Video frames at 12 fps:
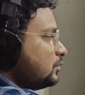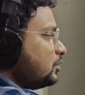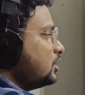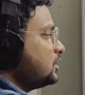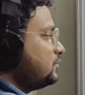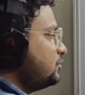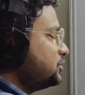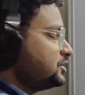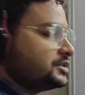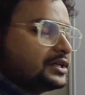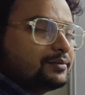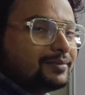all the
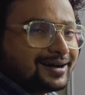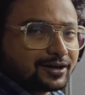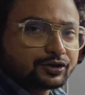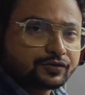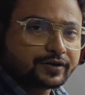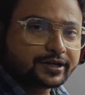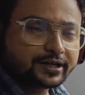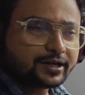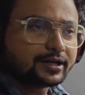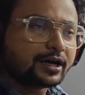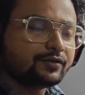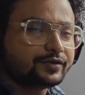forces are marked over
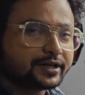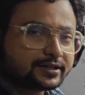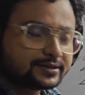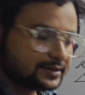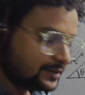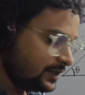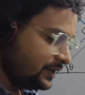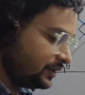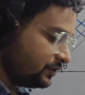here. Now we can see the